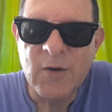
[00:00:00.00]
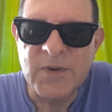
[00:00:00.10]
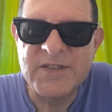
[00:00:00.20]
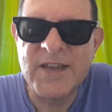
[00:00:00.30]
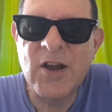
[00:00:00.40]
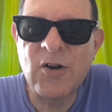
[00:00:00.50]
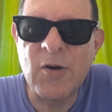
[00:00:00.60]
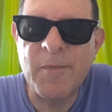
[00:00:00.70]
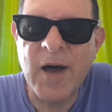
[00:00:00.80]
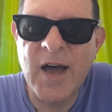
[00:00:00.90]
we said our
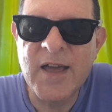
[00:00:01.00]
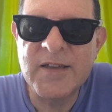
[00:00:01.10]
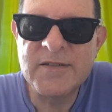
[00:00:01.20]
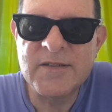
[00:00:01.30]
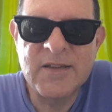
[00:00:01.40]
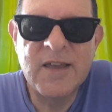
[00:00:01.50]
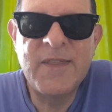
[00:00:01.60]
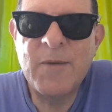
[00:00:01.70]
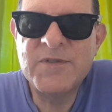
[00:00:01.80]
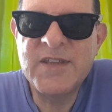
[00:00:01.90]
goodbyes,
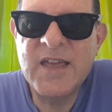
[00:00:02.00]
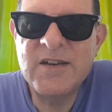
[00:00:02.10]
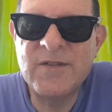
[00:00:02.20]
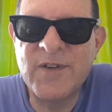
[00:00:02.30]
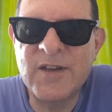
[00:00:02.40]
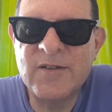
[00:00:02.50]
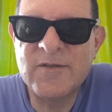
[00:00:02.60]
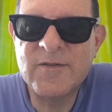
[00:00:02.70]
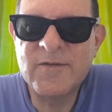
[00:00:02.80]
and that was the end of it.